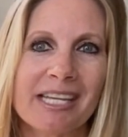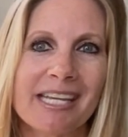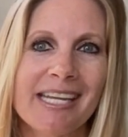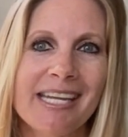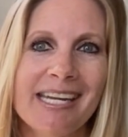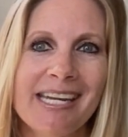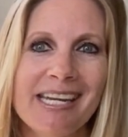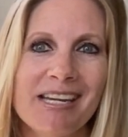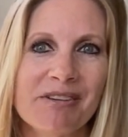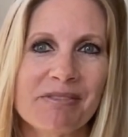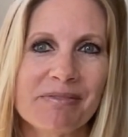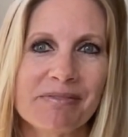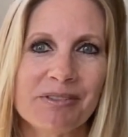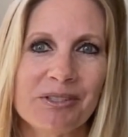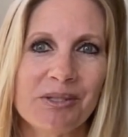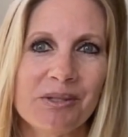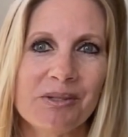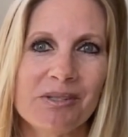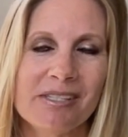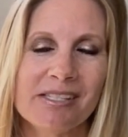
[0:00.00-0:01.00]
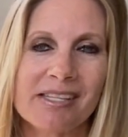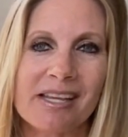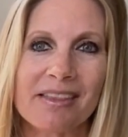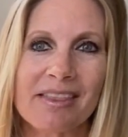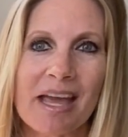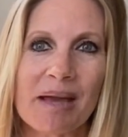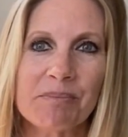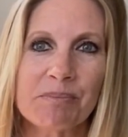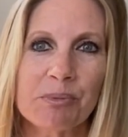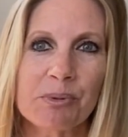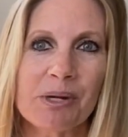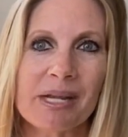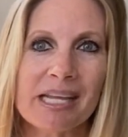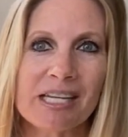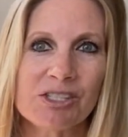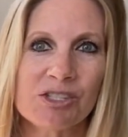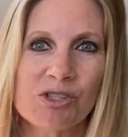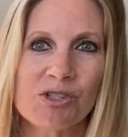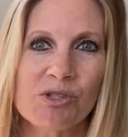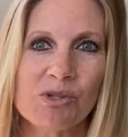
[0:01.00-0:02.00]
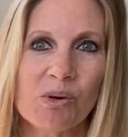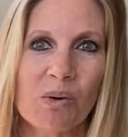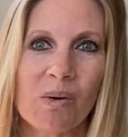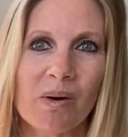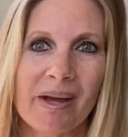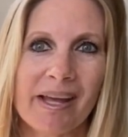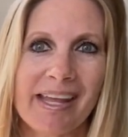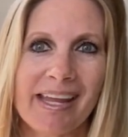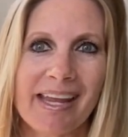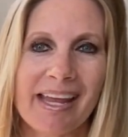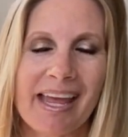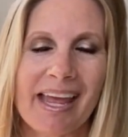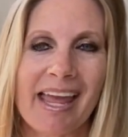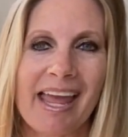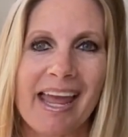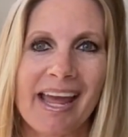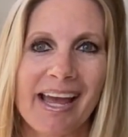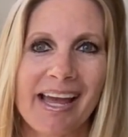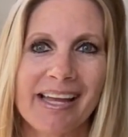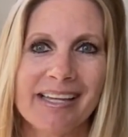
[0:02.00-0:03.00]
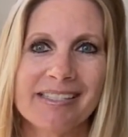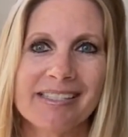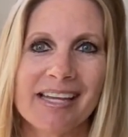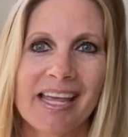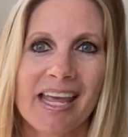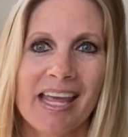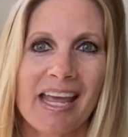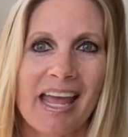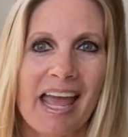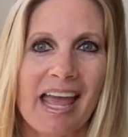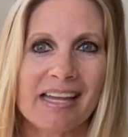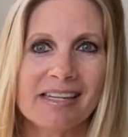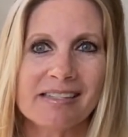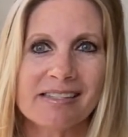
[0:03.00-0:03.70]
eating foods that bring us joy. And